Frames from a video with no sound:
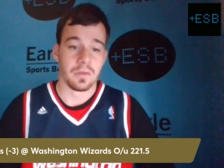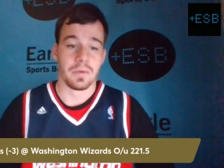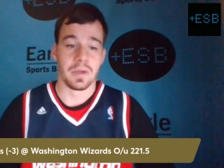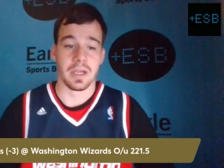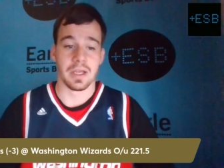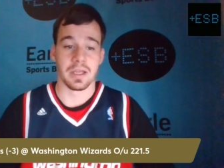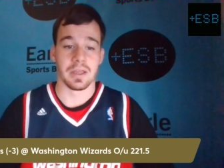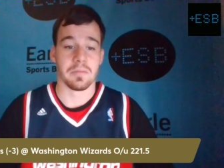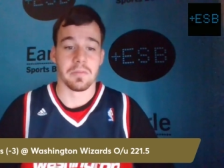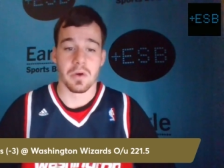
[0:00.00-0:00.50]
We
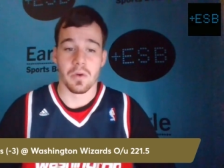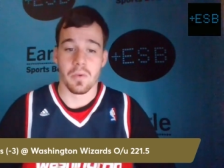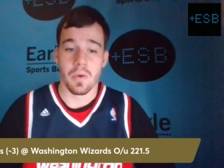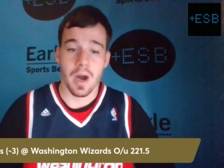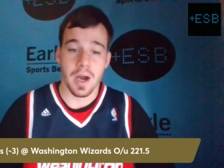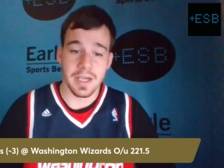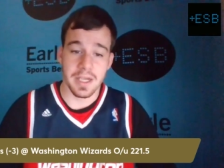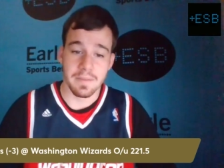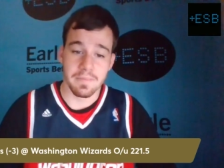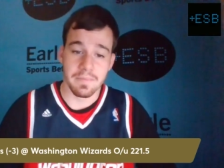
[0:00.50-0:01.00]
get the
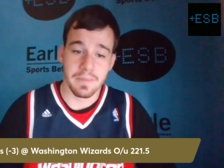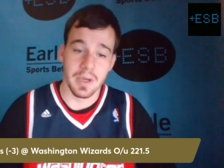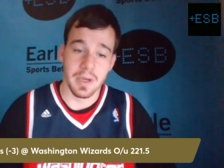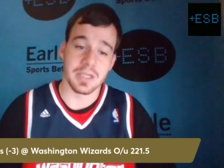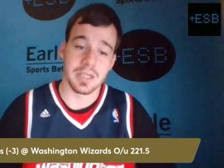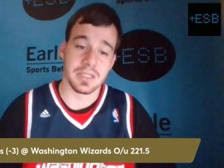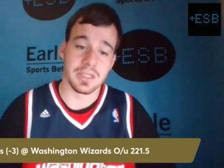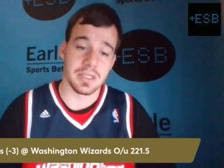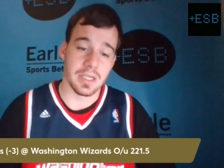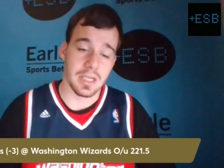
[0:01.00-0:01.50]
Milwaukee
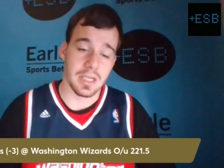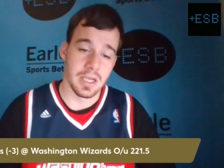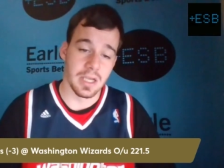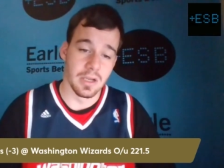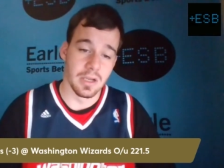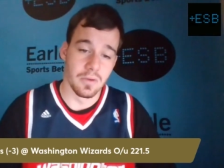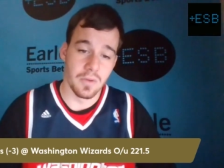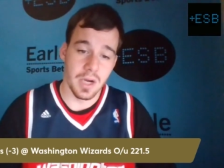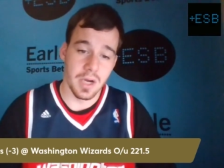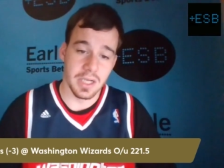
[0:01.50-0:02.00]
Bucks
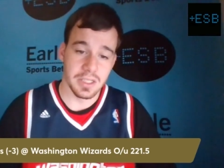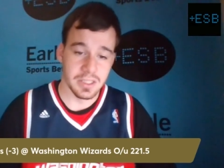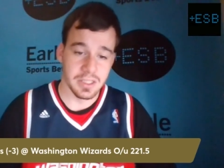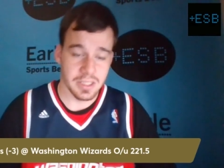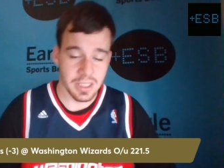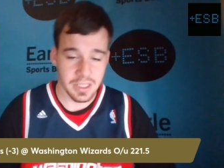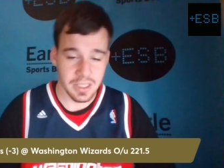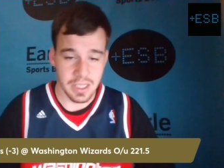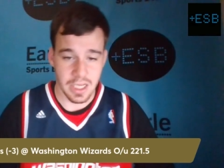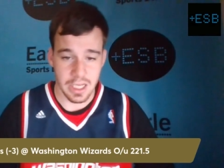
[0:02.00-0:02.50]
in
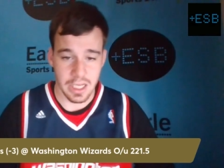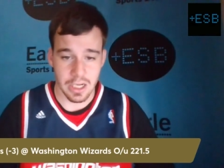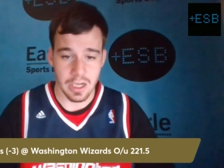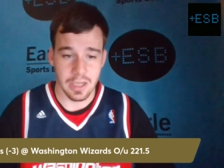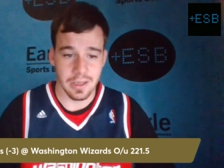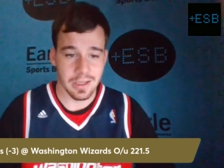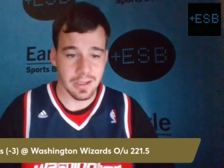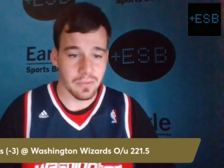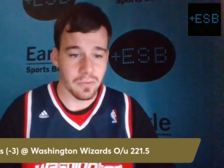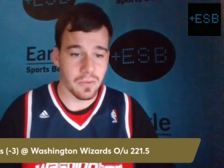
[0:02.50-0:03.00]
Washington taking
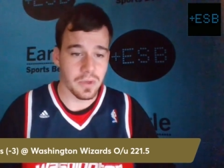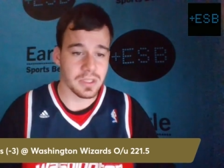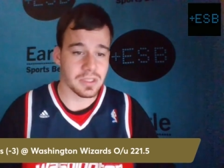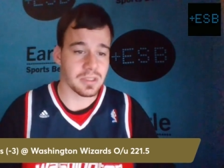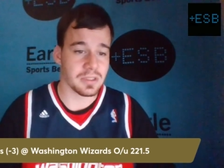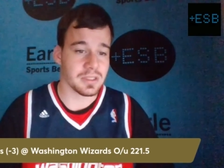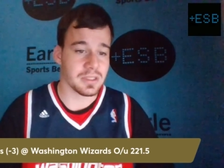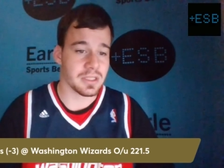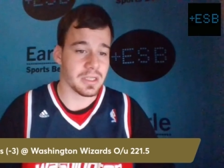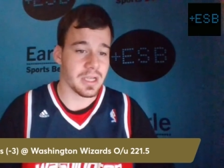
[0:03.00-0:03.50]
on the
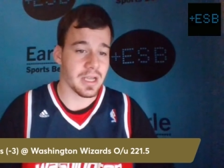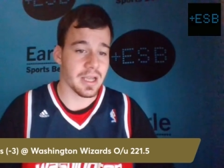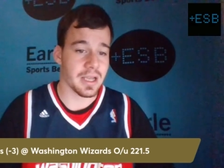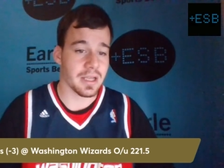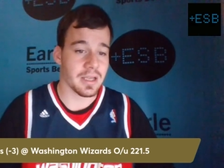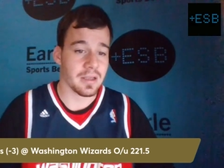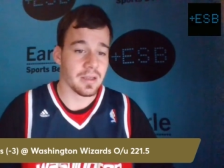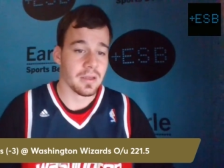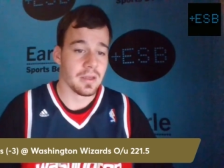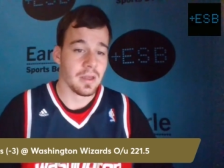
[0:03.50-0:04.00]
Wizards
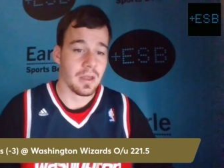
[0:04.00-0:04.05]
today.